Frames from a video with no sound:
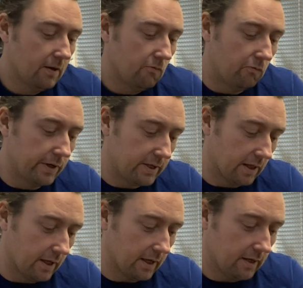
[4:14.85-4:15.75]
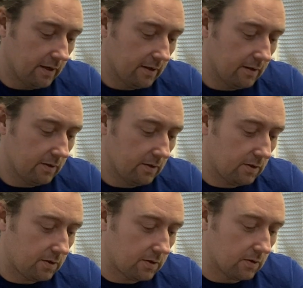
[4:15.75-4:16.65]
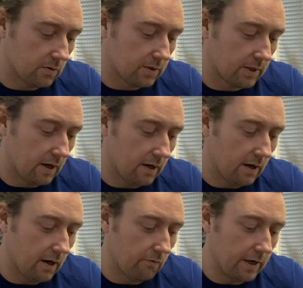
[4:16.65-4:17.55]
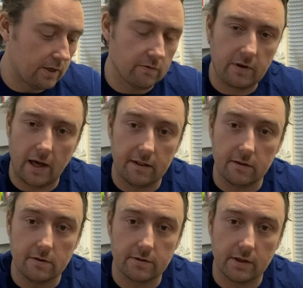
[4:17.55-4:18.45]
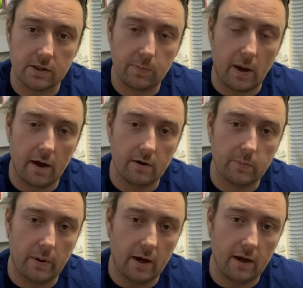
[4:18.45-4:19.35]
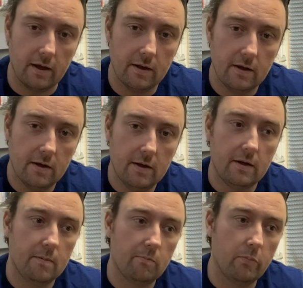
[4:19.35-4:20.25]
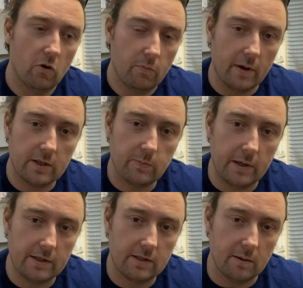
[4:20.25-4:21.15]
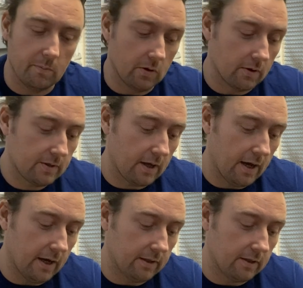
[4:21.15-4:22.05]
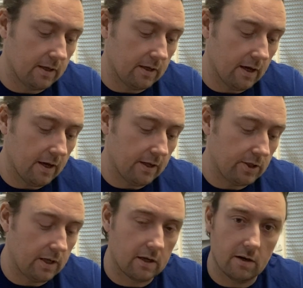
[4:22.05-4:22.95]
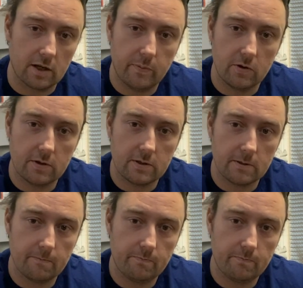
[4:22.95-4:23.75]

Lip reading: recently to start a range of candles inspired by both my Space Team books and the JD Kirk books.